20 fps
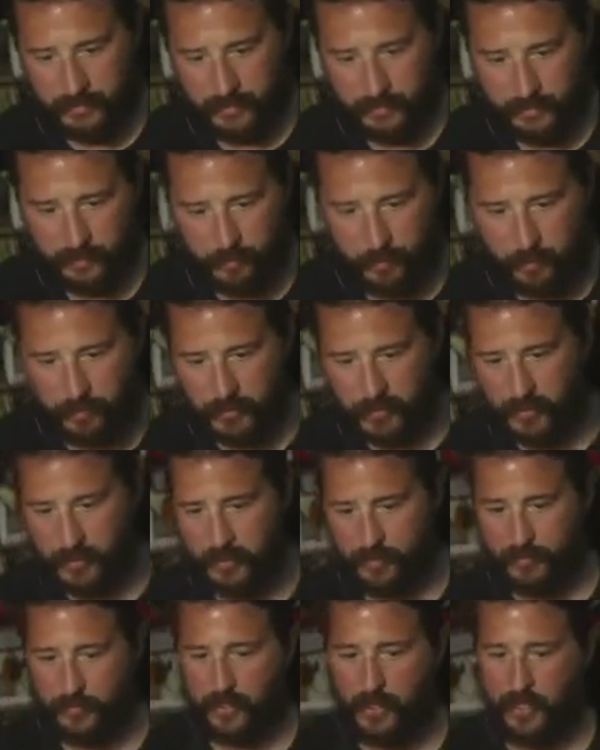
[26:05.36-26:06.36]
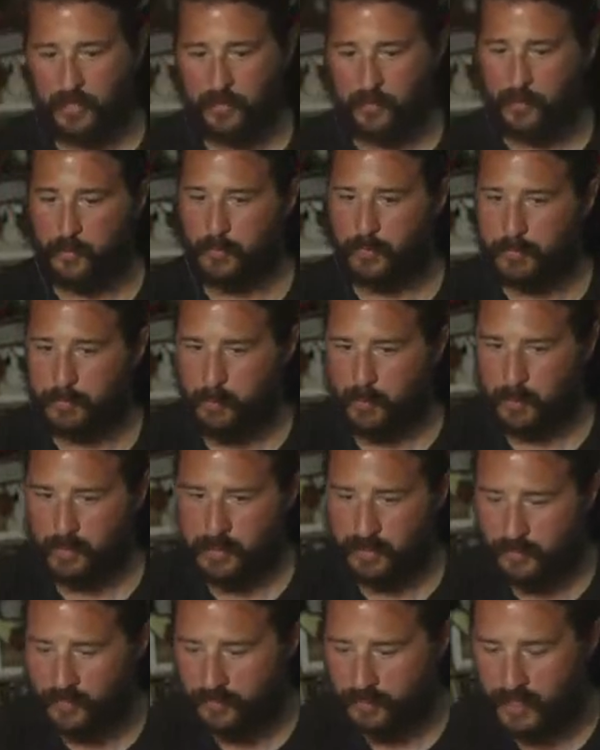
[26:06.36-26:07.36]
Sports Center for high school
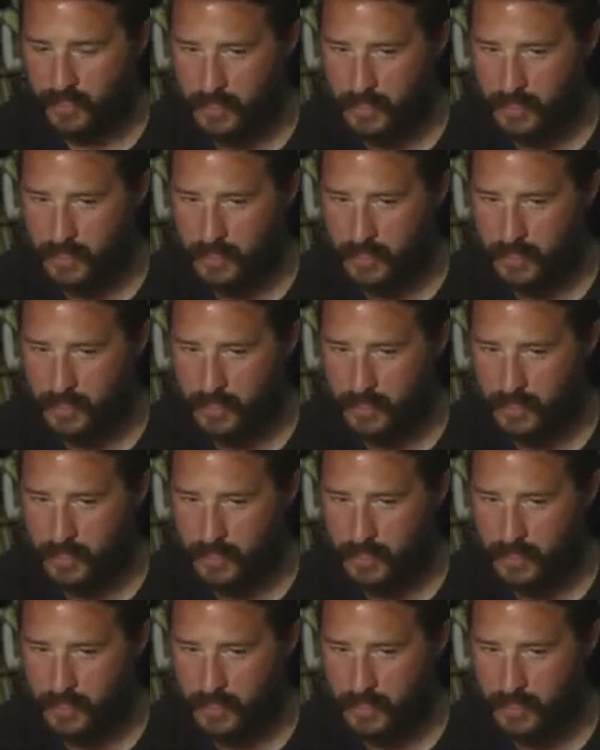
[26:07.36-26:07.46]
sports in San